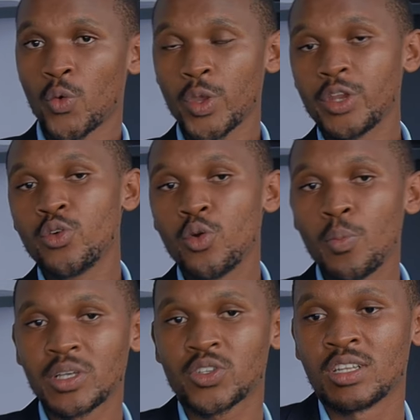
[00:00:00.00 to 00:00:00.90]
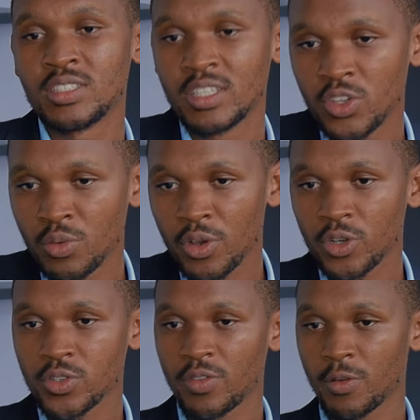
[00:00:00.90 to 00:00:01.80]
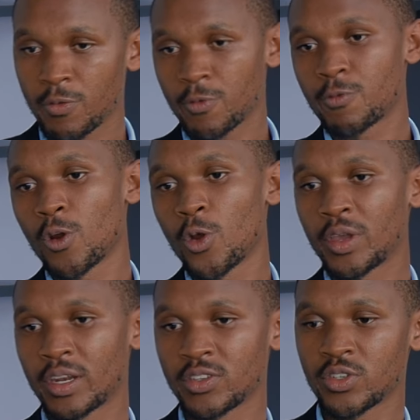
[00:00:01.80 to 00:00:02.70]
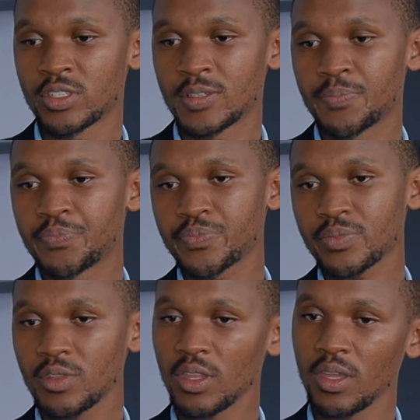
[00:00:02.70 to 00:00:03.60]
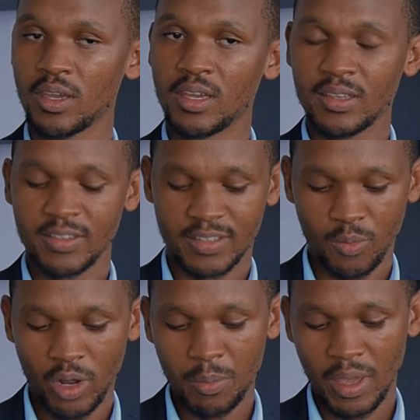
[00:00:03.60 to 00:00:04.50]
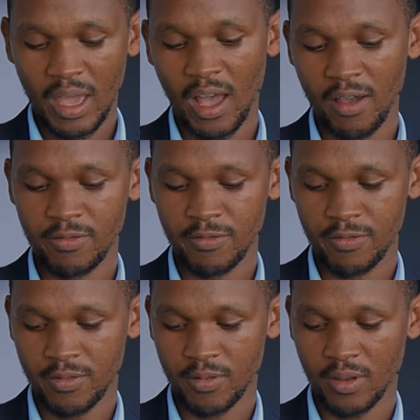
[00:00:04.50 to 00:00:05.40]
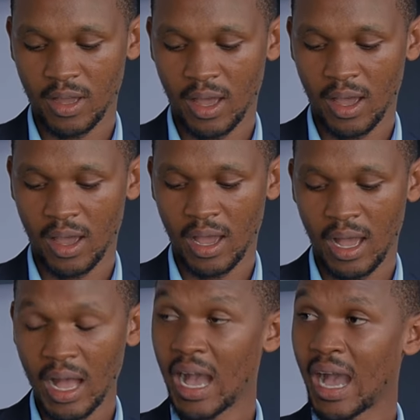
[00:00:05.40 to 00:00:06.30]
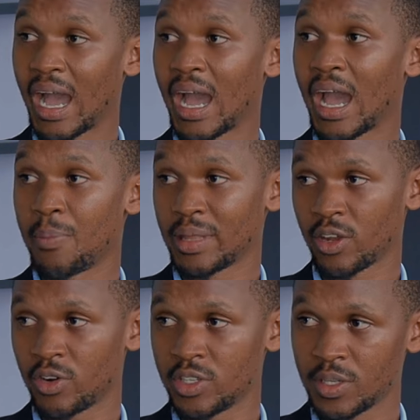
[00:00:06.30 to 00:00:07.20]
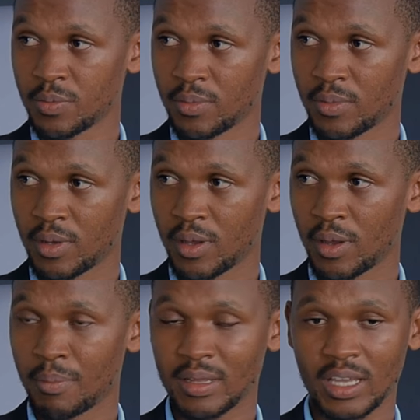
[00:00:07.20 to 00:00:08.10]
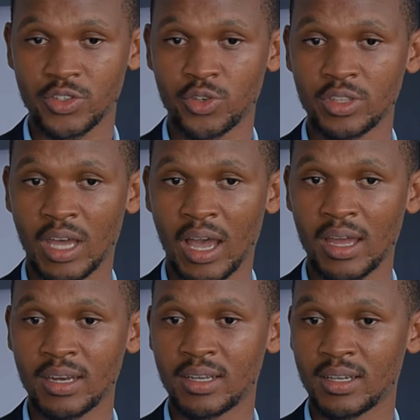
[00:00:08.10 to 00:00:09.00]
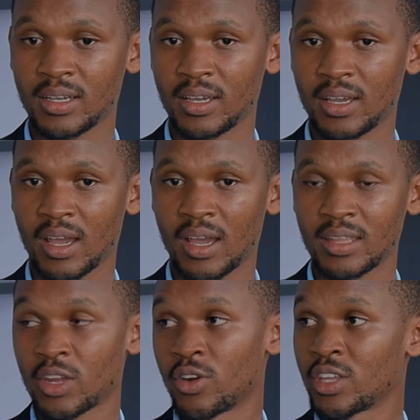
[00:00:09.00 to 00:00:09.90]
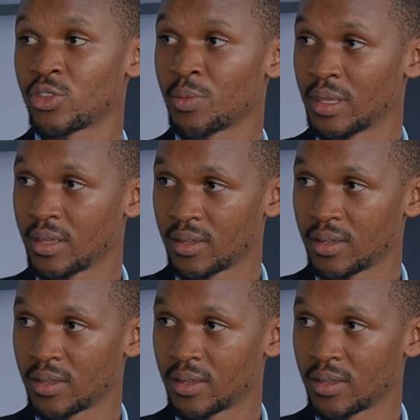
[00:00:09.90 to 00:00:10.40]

We do personalization because of the following reasons. Someone may have uh, hyperthyroidism but has not had uh, thyroidectomy. Mm